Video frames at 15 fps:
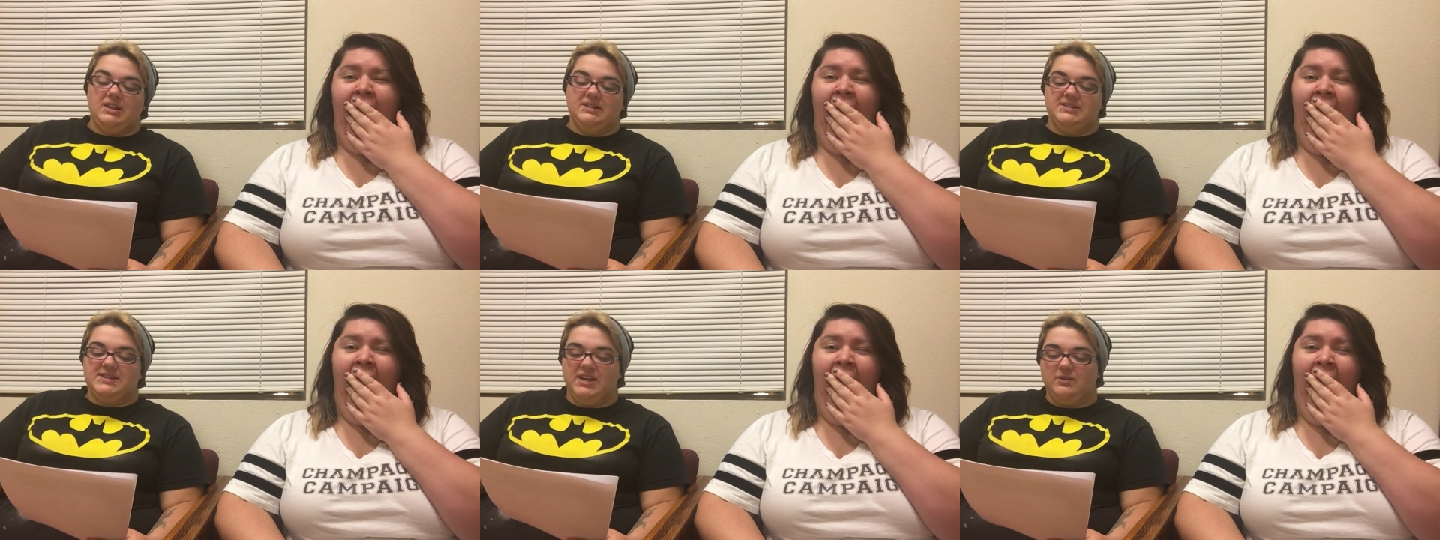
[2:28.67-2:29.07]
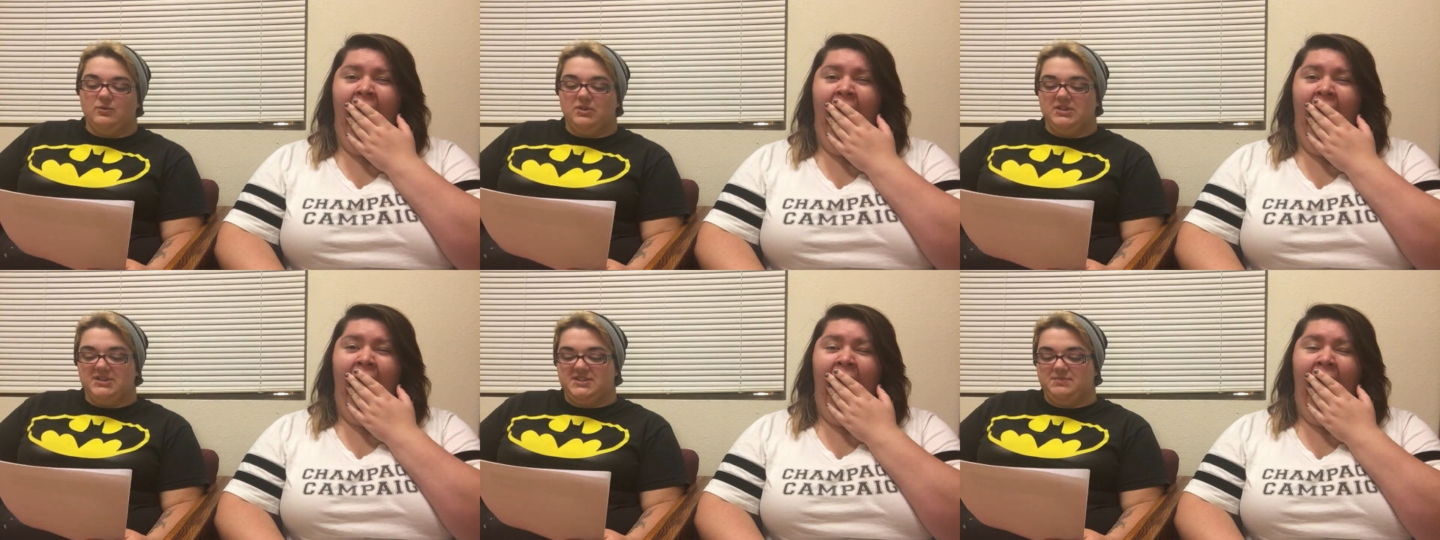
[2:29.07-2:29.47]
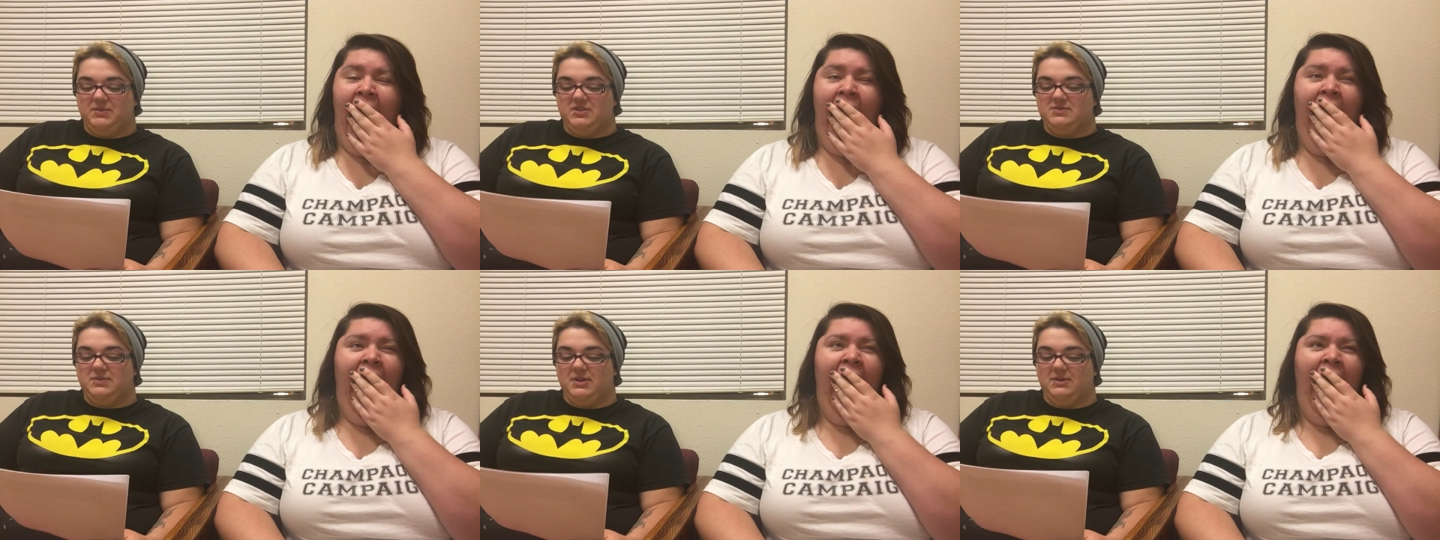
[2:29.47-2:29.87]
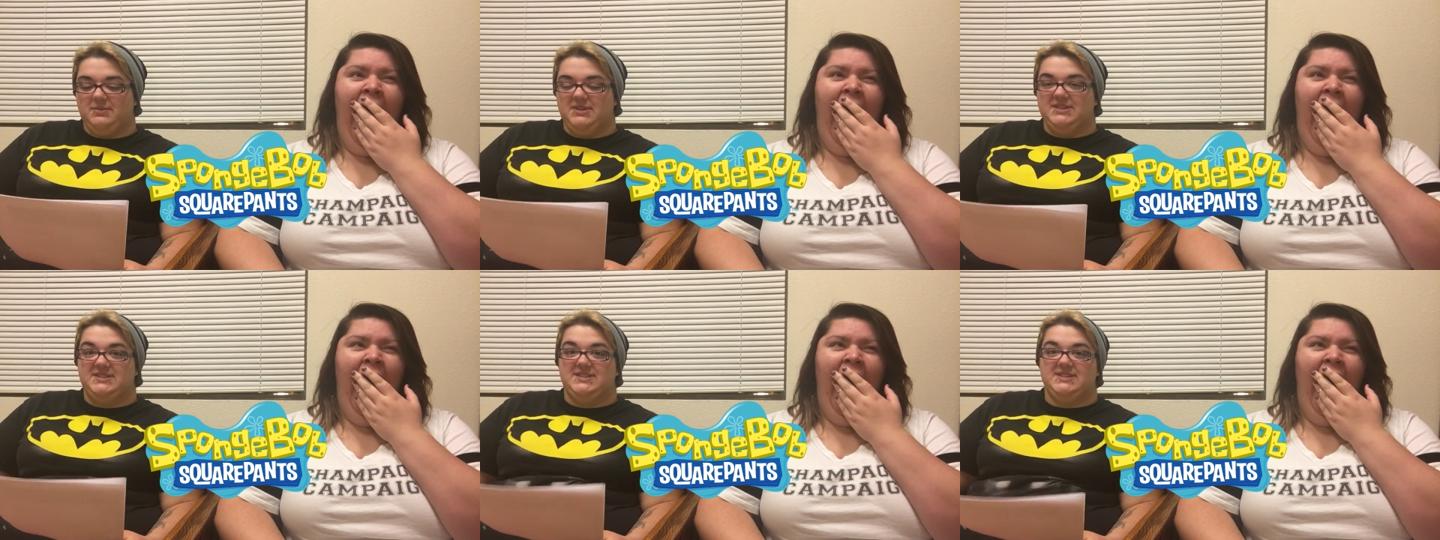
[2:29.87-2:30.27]
Speaker 1: The second one is SpongeBob
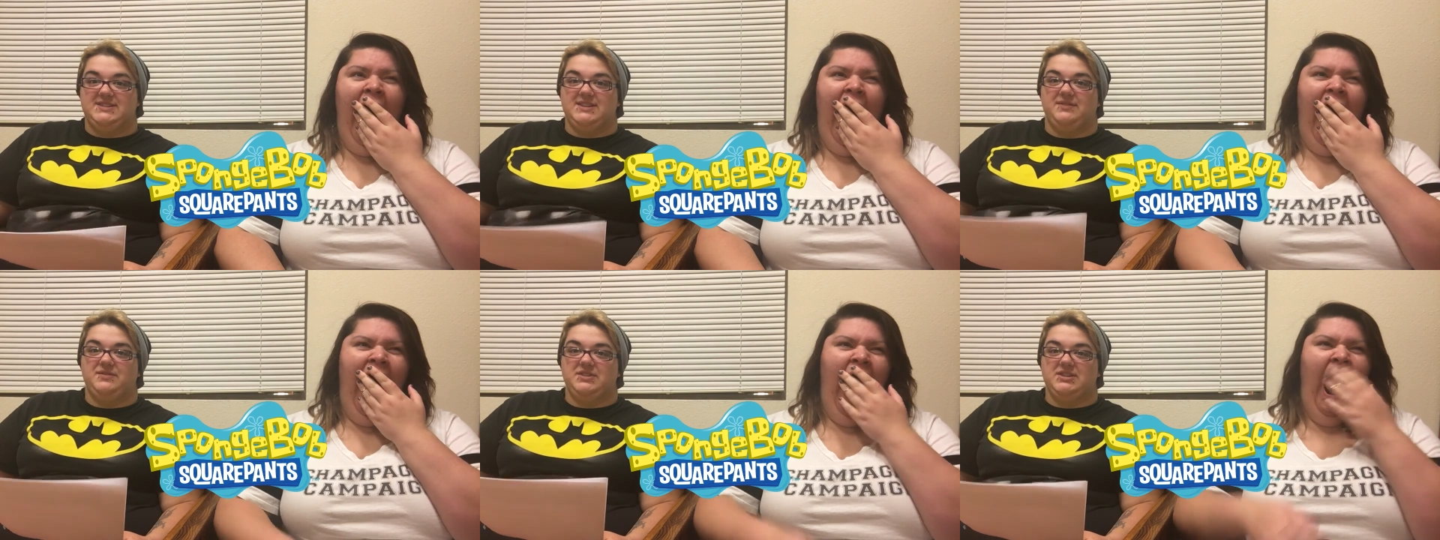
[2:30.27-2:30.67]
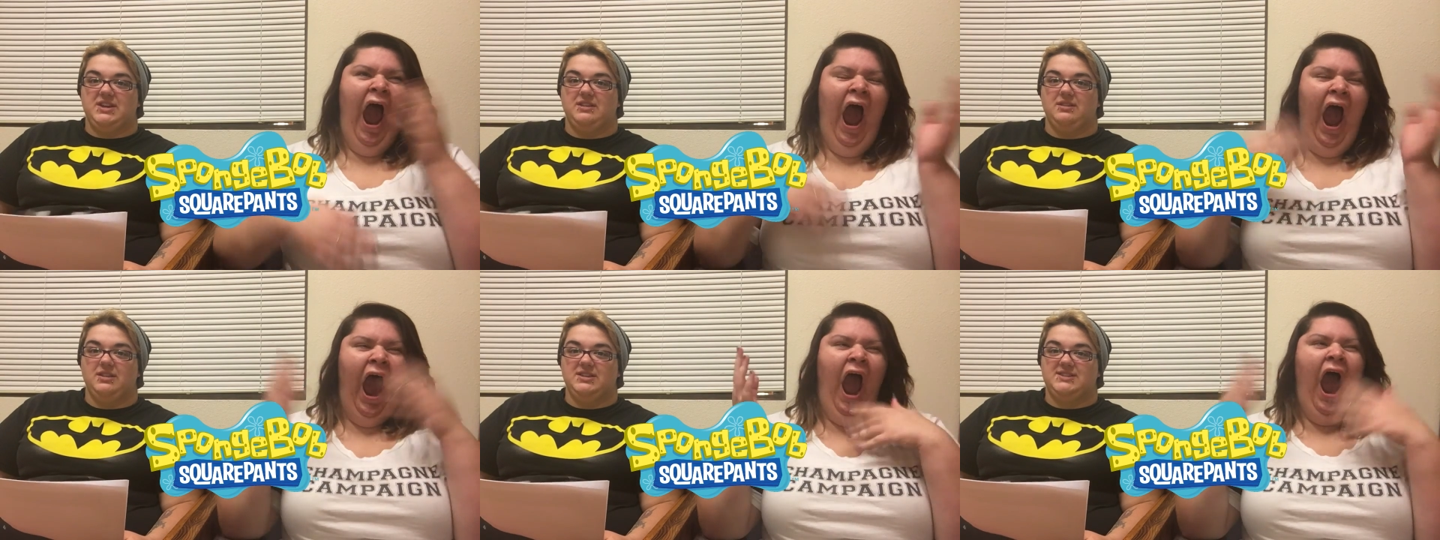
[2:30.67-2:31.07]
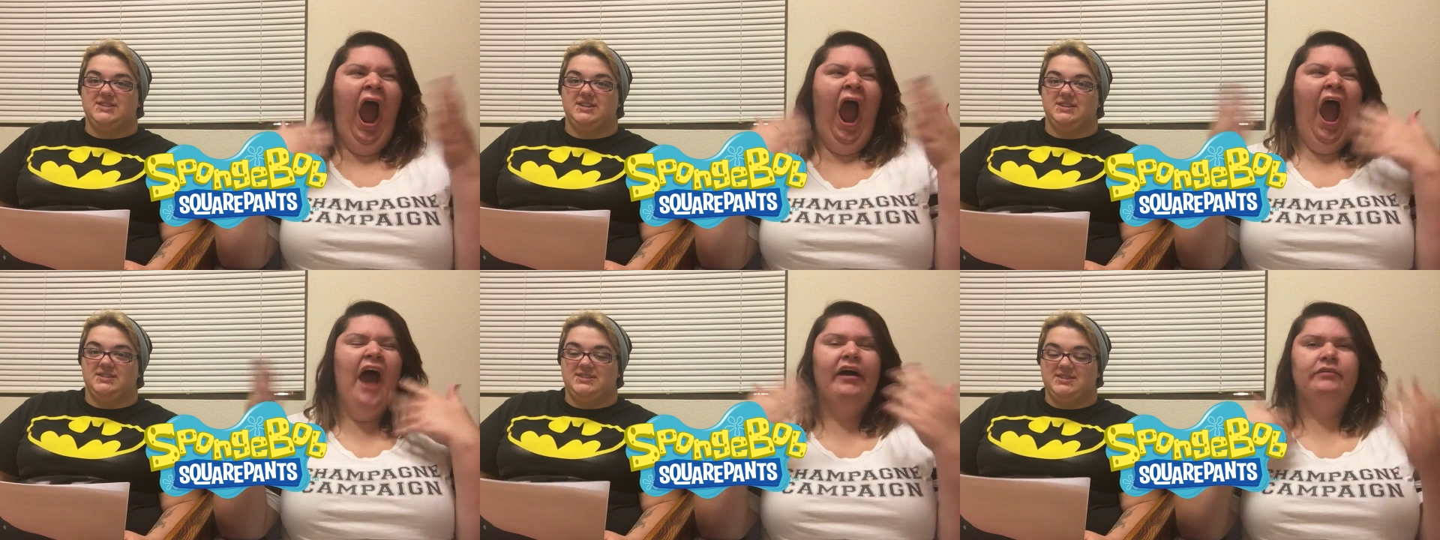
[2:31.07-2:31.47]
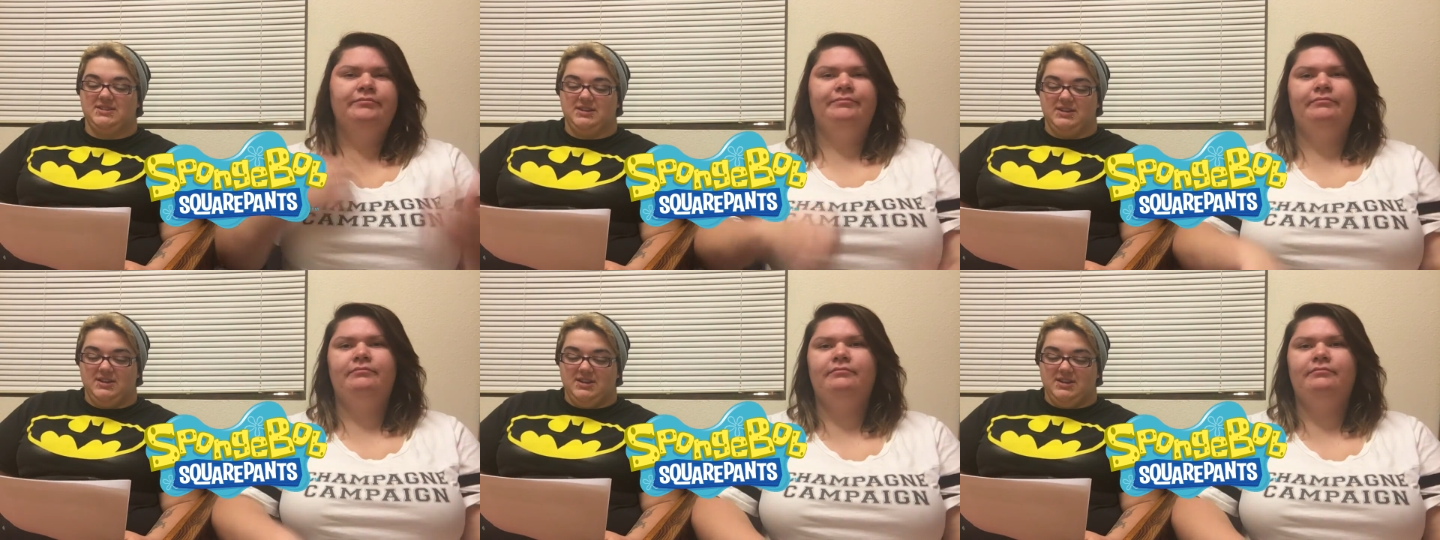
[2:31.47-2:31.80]
is the seven deadly sins.